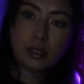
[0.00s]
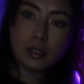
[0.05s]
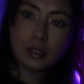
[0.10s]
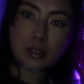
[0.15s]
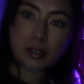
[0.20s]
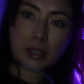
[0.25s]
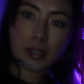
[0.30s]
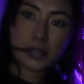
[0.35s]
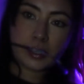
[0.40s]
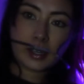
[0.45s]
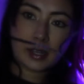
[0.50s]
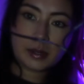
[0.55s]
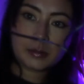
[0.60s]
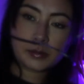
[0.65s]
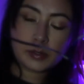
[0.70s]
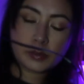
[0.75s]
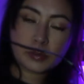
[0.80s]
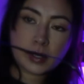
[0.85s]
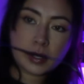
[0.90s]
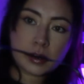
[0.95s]
that it
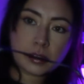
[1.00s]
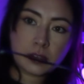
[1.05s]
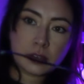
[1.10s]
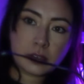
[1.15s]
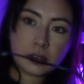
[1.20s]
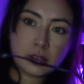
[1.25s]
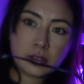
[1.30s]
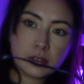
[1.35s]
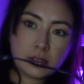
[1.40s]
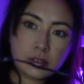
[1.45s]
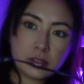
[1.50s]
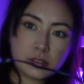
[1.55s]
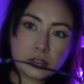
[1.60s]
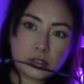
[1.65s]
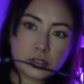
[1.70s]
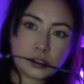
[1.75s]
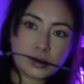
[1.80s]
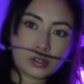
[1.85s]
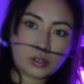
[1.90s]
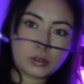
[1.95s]
comes with.
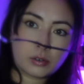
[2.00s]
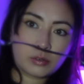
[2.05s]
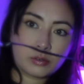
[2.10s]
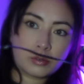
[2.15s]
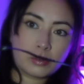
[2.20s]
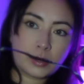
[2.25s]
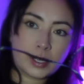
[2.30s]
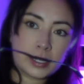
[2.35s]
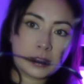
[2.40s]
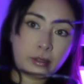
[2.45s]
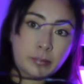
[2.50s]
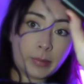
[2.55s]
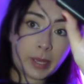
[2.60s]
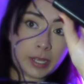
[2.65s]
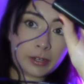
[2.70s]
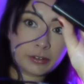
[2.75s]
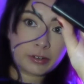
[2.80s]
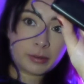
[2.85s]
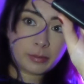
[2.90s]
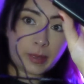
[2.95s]
So, and the
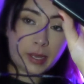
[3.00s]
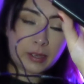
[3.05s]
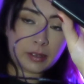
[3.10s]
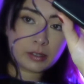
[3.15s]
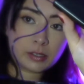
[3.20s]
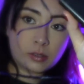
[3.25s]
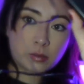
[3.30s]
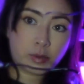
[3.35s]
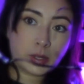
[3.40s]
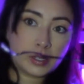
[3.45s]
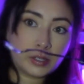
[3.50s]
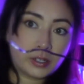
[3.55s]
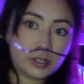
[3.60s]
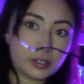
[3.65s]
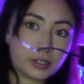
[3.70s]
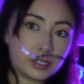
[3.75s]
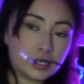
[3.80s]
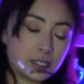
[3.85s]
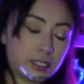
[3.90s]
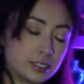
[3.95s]
battery pack as well. You're
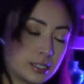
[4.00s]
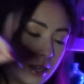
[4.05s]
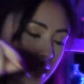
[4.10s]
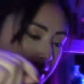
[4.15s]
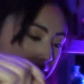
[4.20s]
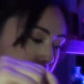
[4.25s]
gonna need to hide